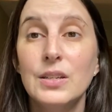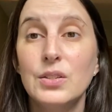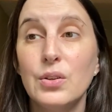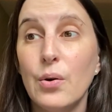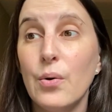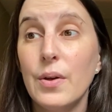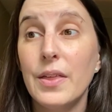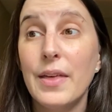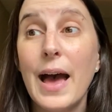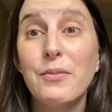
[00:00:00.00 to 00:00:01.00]
So
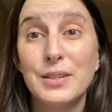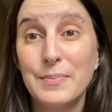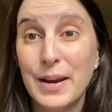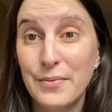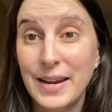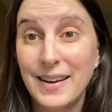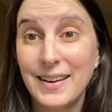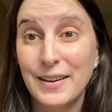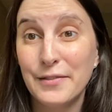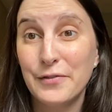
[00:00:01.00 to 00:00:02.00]
that was my
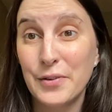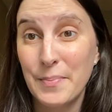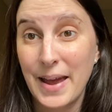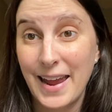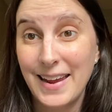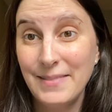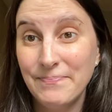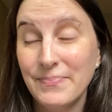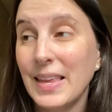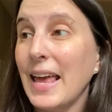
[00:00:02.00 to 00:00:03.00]
reading for May,
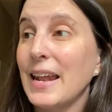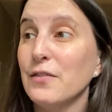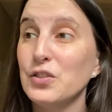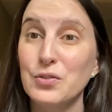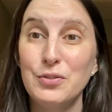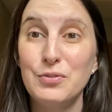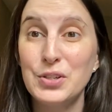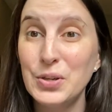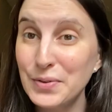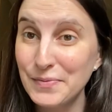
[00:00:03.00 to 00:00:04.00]
and I've shown you
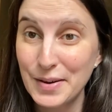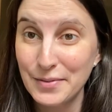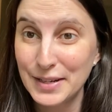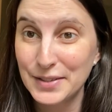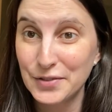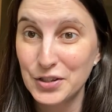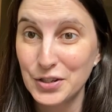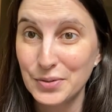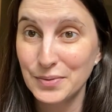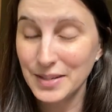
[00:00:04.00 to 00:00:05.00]
two of my reads for
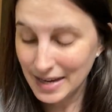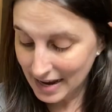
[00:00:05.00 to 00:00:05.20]
June.